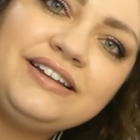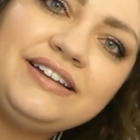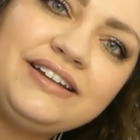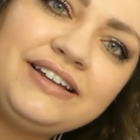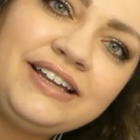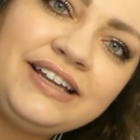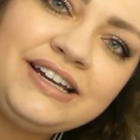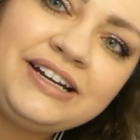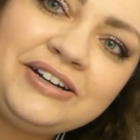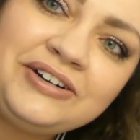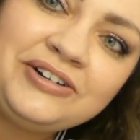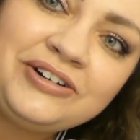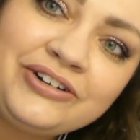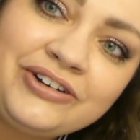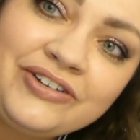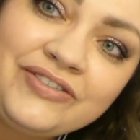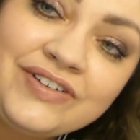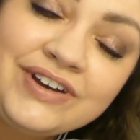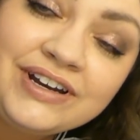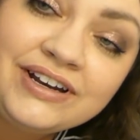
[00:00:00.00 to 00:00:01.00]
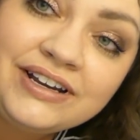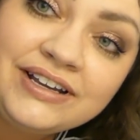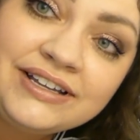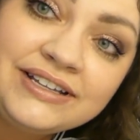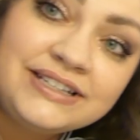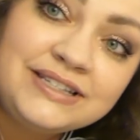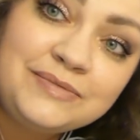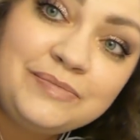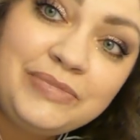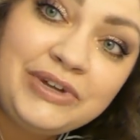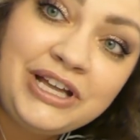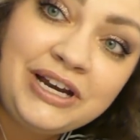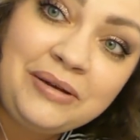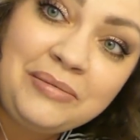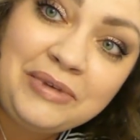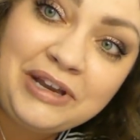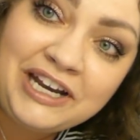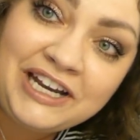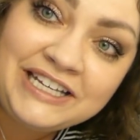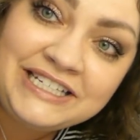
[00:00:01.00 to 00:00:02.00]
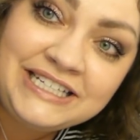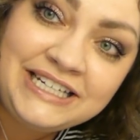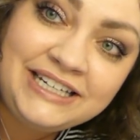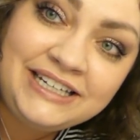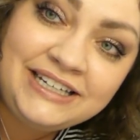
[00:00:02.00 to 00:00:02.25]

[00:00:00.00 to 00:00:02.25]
don't even. It's been a minute.